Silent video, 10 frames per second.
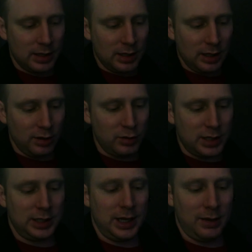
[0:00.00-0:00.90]

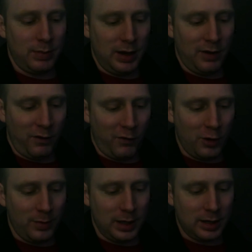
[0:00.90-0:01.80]
Elucidate me. Fill
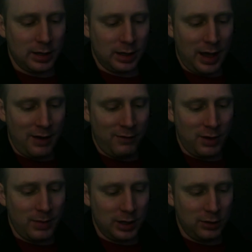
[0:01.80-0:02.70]
me in on every
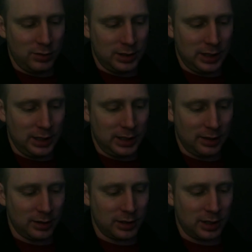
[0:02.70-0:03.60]
minute detail,
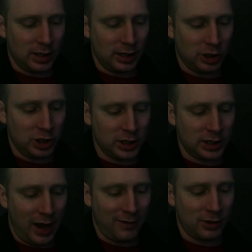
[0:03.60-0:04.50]
starting just
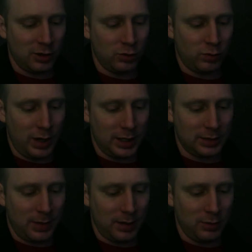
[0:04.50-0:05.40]
after you razed
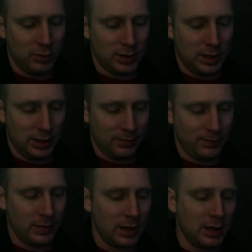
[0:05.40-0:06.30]
my museum.
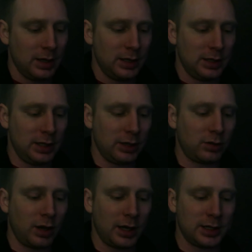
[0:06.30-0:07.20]
Zin
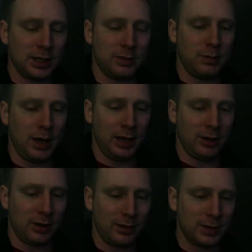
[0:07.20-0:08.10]
crossed his many
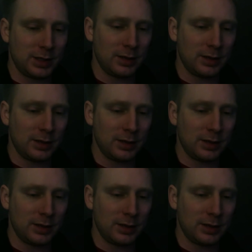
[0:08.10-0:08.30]
arms.